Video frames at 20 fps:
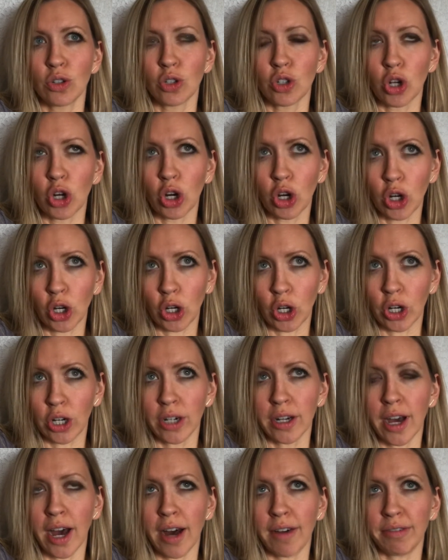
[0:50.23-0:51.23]

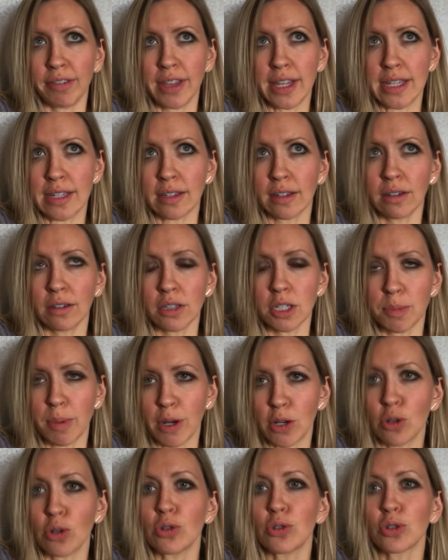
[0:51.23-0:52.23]
turn of this little
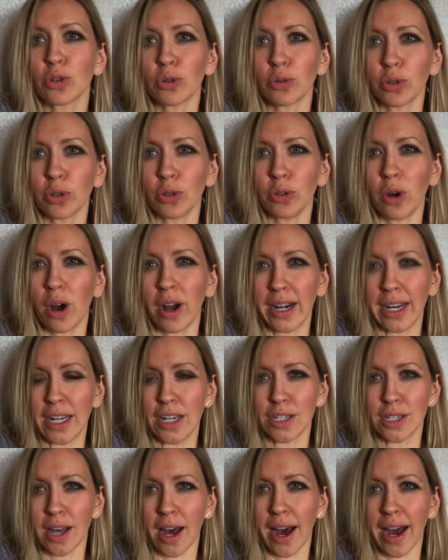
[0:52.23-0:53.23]
special screw on
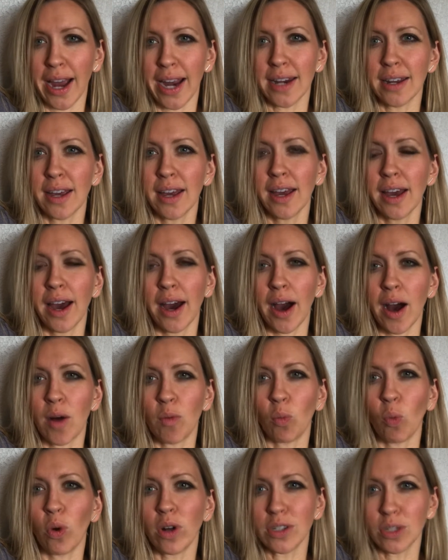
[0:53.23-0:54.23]
each side
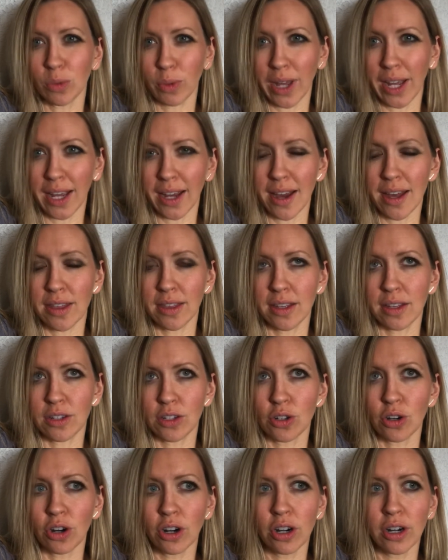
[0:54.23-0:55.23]
once a week, and the
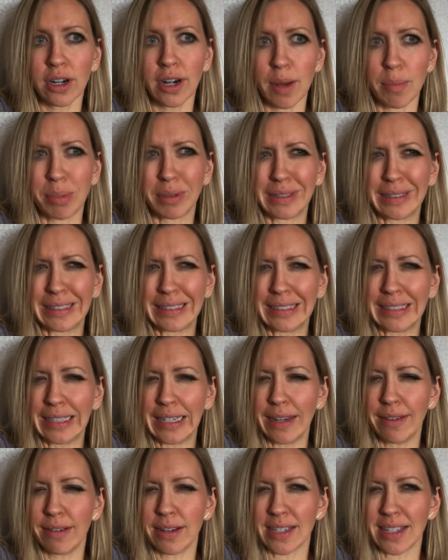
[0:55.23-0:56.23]
turn I
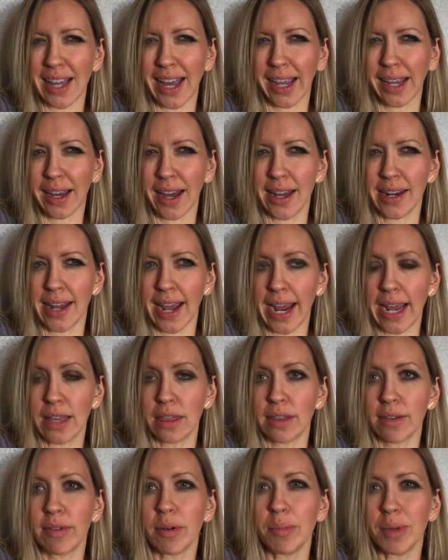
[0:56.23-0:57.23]
believe is like
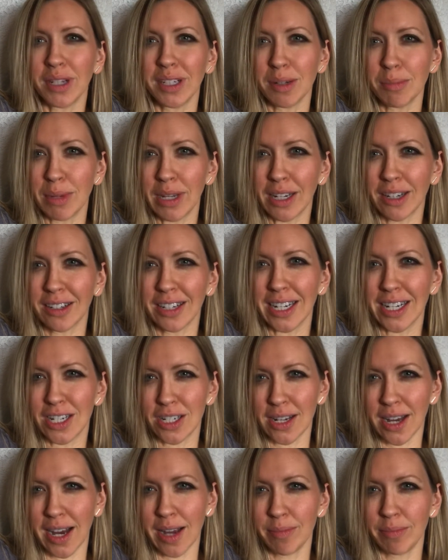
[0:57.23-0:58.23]
1/8 of a millimeter each
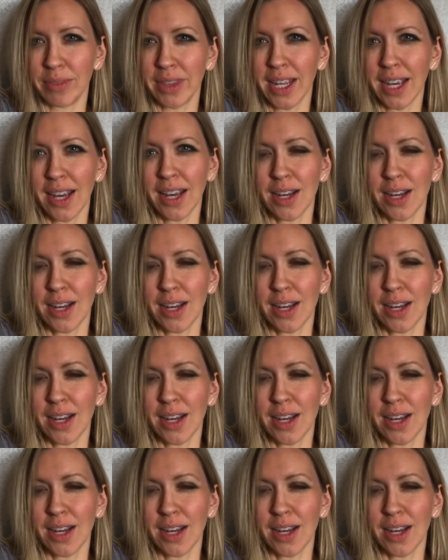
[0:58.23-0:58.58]
time.